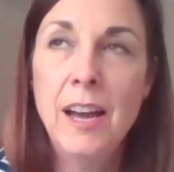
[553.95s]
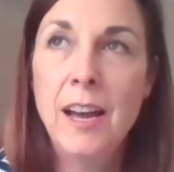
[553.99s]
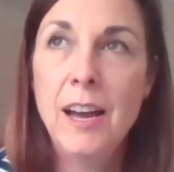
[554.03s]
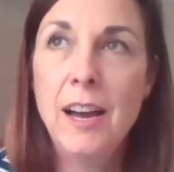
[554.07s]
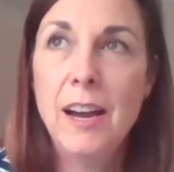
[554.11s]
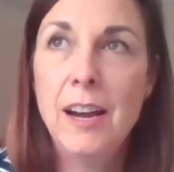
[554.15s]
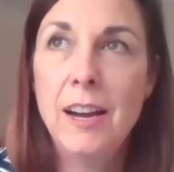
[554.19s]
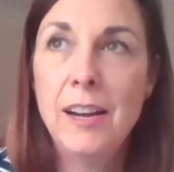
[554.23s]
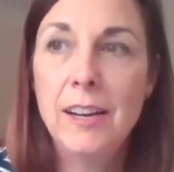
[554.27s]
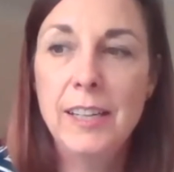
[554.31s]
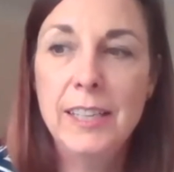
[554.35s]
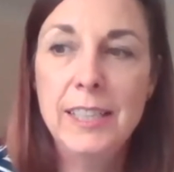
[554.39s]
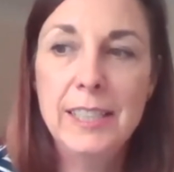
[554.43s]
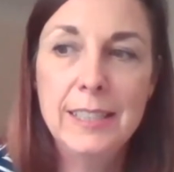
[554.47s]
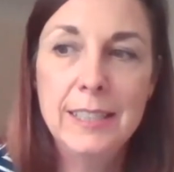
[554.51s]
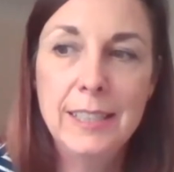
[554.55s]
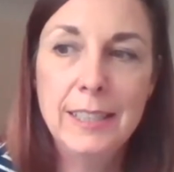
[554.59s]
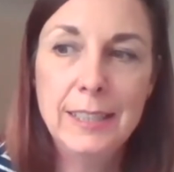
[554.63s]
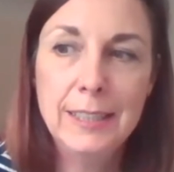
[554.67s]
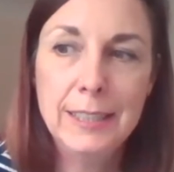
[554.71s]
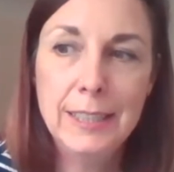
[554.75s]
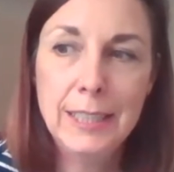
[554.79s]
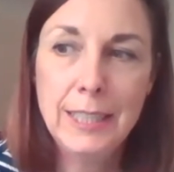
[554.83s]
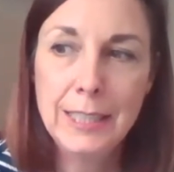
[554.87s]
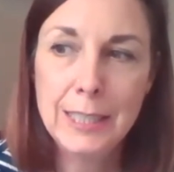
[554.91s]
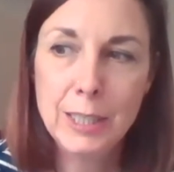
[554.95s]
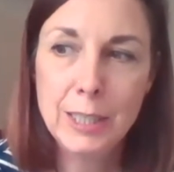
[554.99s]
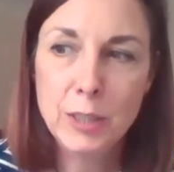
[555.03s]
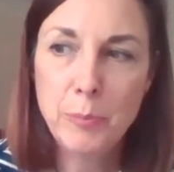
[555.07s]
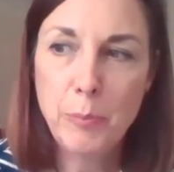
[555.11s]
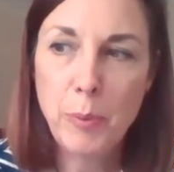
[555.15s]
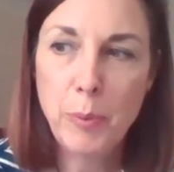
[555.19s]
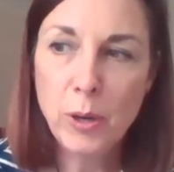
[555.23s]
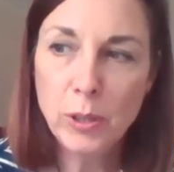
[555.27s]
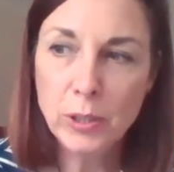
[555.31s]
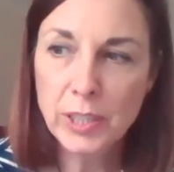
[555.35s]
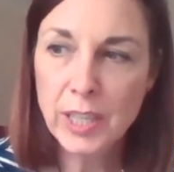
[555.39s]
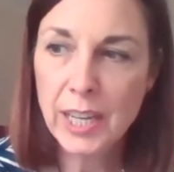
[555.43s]
I listen to
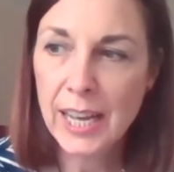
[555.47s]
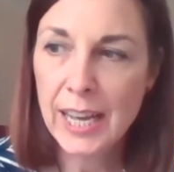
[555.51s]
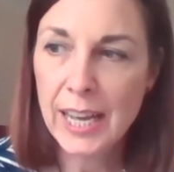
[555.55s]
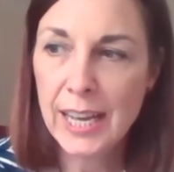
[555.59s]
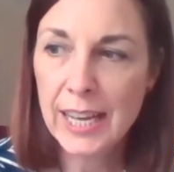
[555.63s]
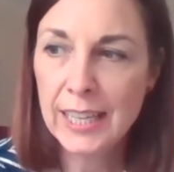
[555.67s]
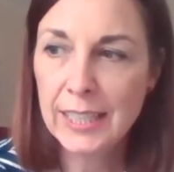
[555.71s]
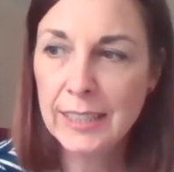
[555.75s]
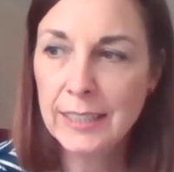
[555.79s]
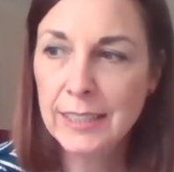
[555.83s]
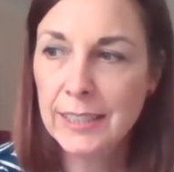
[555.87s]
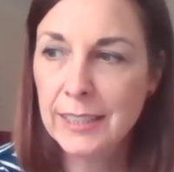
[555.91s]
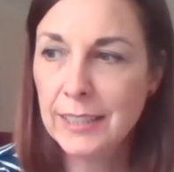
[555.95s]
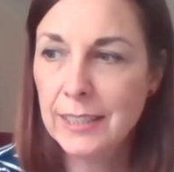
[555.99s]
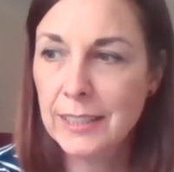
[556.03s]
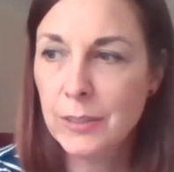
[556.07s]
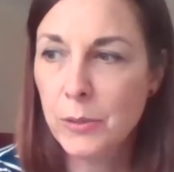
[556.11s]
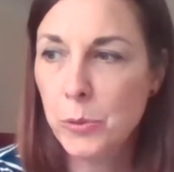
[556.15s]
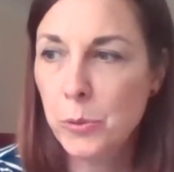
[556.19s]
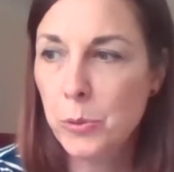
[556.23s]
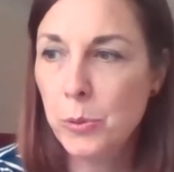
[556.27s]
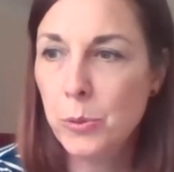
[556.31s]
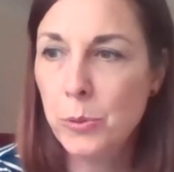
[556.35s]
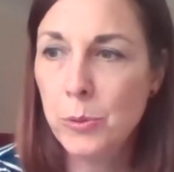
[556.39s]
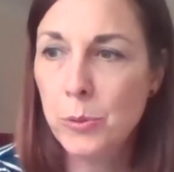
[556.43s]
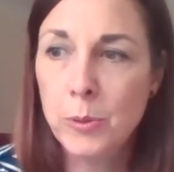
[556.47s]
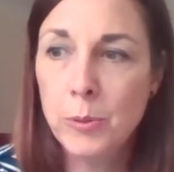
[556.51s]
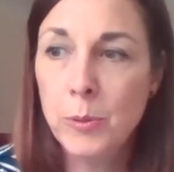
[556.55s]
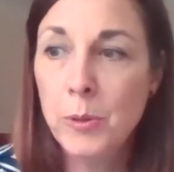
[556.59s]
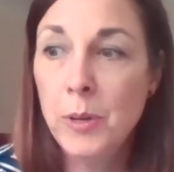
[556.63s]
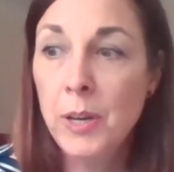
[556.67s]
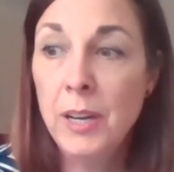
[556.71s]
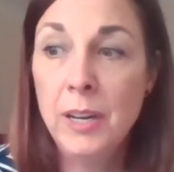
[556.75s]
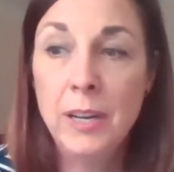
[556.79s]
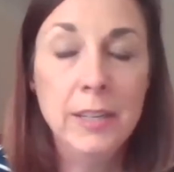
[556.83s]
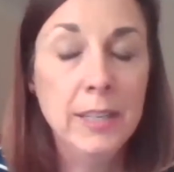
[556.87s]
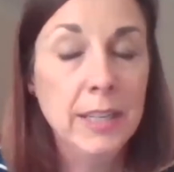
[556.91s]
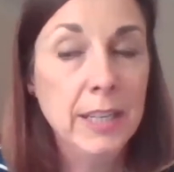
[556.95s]
podcasts, or
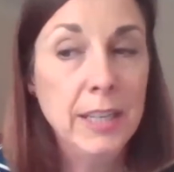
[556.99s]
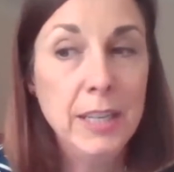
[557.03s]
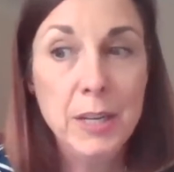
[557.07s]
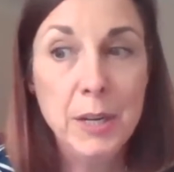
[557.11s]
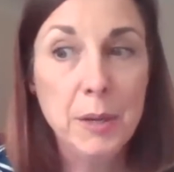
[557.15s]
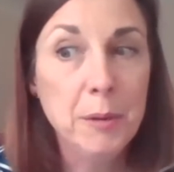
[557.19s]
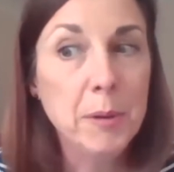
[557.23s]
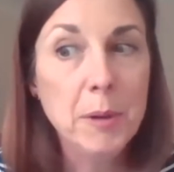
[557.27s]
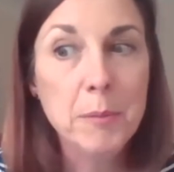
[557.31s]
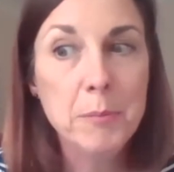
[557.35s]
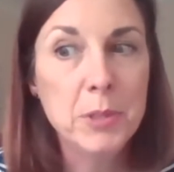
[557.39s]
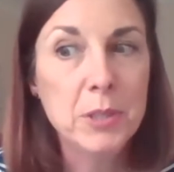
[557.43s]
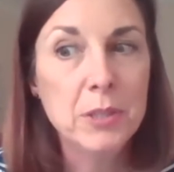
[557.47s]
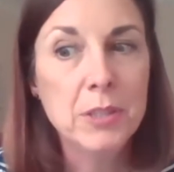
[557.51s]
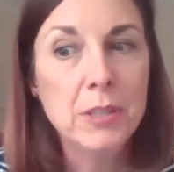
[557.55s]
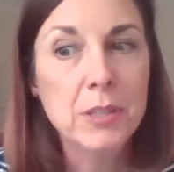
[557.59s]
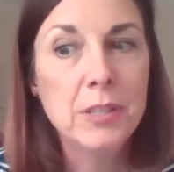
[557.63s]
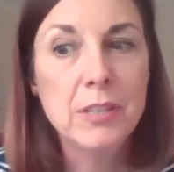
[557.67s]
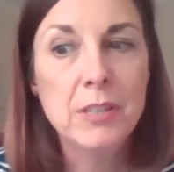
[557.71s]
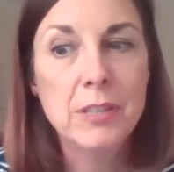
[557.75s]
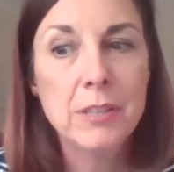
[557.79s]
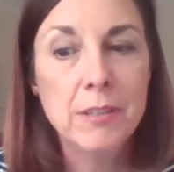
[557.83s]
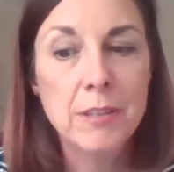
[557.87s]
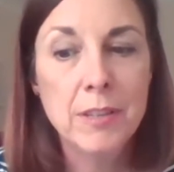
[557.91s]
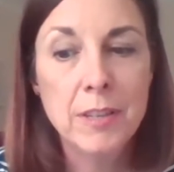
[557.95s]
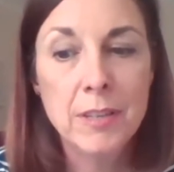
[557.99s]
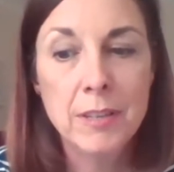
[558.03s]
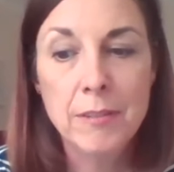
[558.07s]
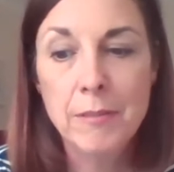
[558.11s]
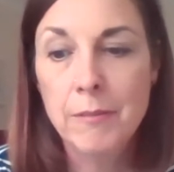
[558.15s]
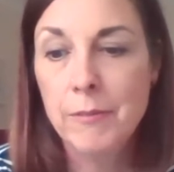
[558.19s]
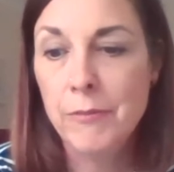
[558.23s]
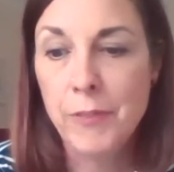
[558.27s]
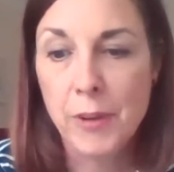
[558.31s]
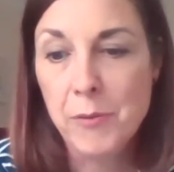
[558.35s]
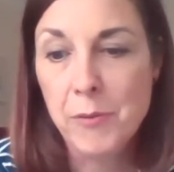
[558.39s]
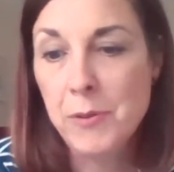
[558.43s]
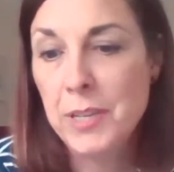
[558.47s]
I'm just
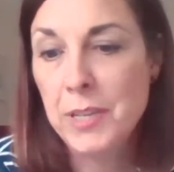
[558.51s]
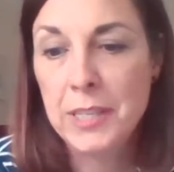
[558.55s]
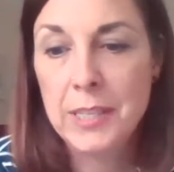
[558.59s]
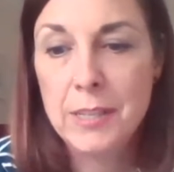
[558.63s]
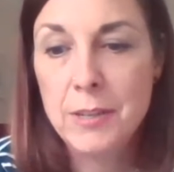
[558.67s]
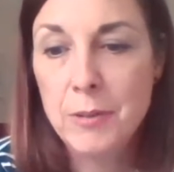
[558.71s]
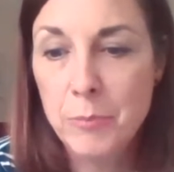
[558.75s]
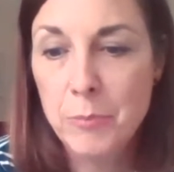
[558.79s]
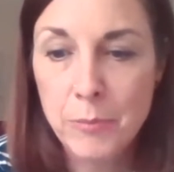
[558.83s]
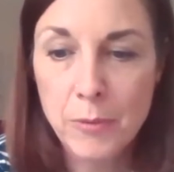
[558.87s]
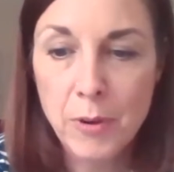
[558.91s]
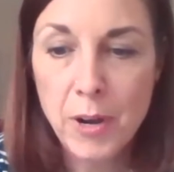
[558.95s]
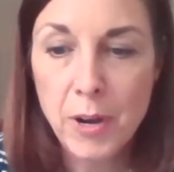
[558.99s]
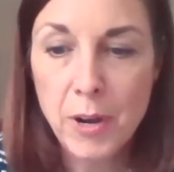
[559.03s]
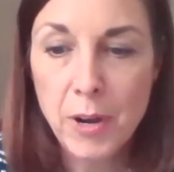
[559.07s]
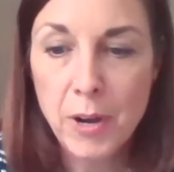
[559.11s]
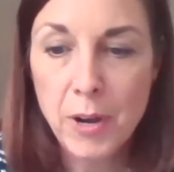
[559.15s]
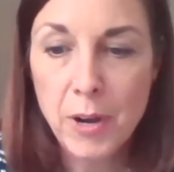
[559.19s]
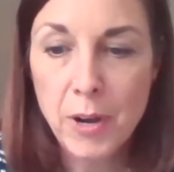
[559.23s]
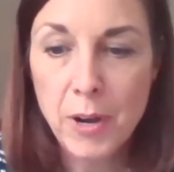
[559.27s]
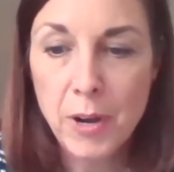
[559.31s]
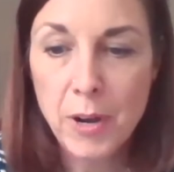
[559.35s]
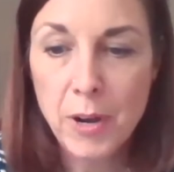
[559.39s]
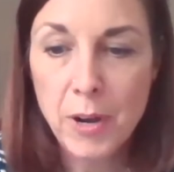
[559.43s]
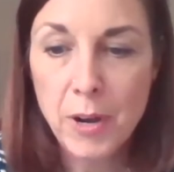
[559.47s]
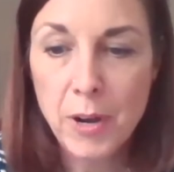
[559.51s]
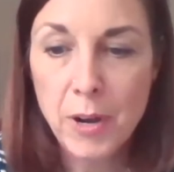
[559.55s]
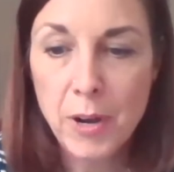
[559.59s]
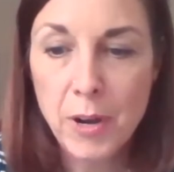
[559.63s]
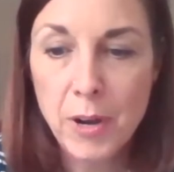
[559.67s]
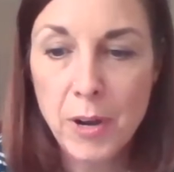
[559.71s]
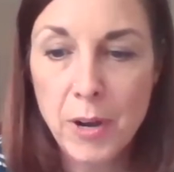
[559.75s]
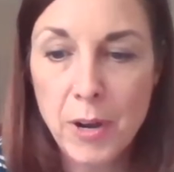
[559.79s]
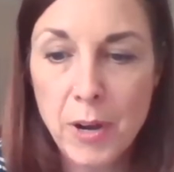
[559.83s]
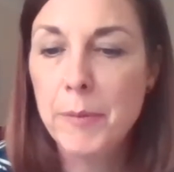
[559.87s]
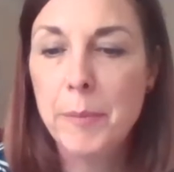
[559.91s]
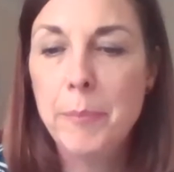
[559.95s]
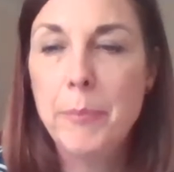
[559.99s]
focusing on what I'm
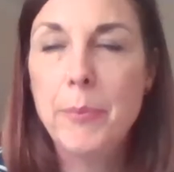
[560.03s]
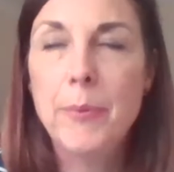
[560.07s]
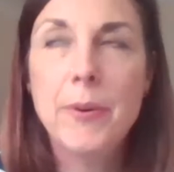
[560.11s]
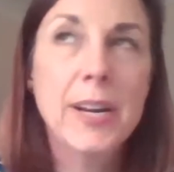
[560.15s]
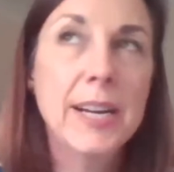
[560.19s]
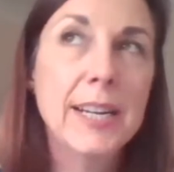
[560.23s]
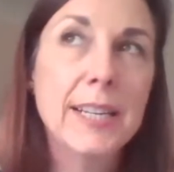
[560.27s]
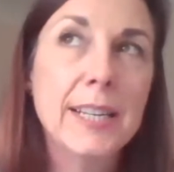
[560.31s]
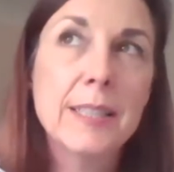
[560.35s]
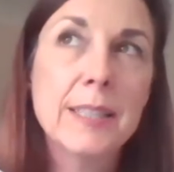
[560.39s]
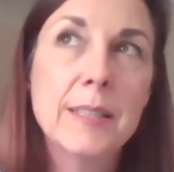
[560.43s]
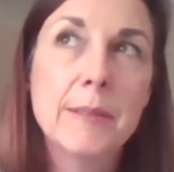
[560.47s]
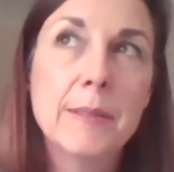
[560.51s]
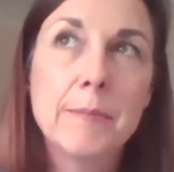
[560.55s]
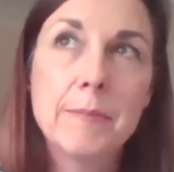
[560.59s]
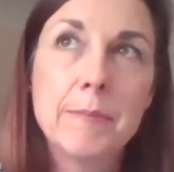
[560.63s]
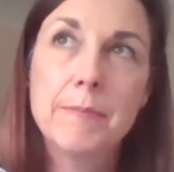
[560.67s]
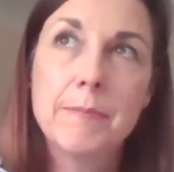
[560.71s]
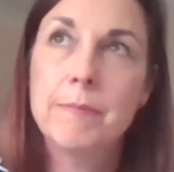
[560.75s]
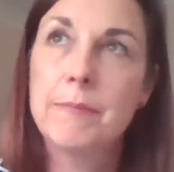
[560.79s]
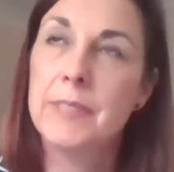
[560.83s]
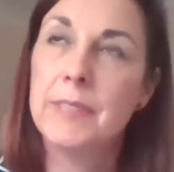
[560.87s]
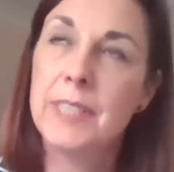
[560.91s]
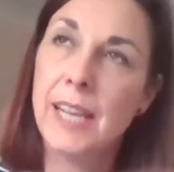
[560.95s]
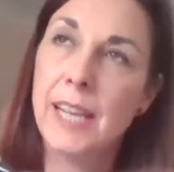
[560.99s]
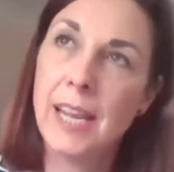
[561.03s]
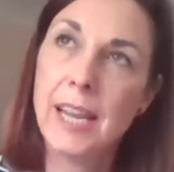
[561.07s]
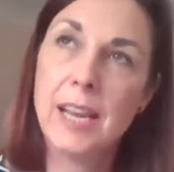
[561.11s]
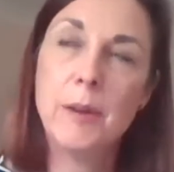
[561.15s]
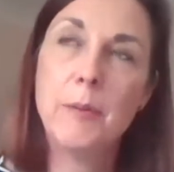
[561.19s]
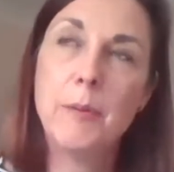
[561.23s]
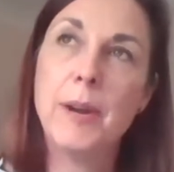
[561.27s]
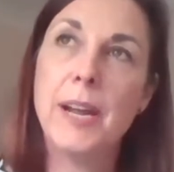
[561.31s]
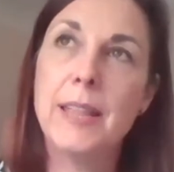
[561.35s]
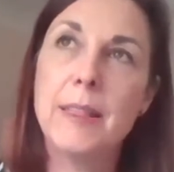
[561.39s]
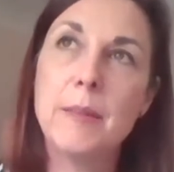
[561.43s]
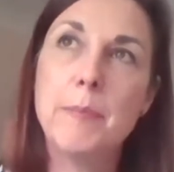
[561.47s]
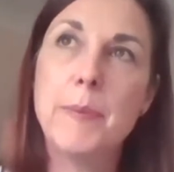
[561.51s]
doing, and my brain's ticking
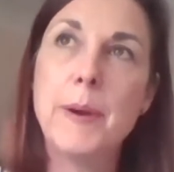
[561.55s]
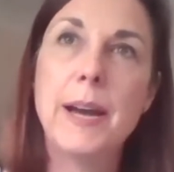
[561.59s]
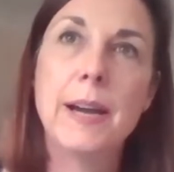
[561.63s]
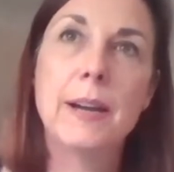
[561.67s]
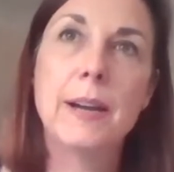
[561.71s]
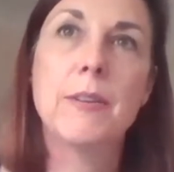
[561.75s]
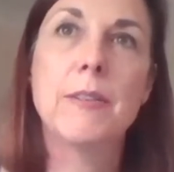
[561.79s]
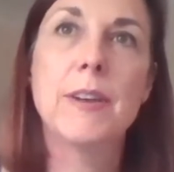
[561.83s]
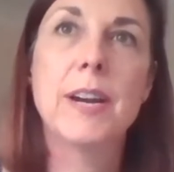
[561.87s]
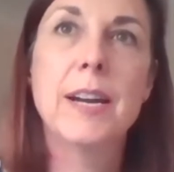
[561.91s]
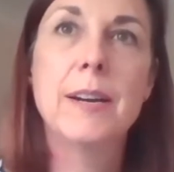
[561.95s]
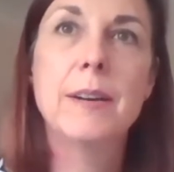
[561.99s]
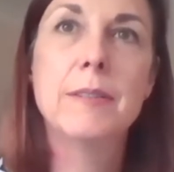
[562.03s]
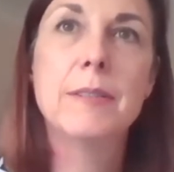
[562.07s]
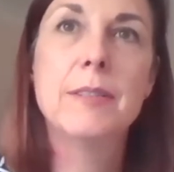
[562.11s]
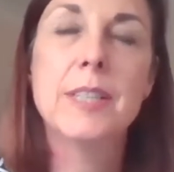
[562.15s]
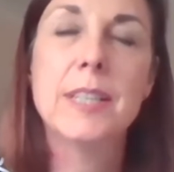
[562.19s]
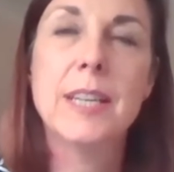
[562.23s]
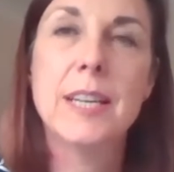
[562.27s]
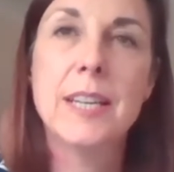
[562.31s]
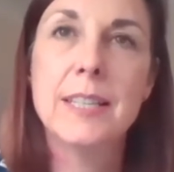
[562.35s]
away in the background.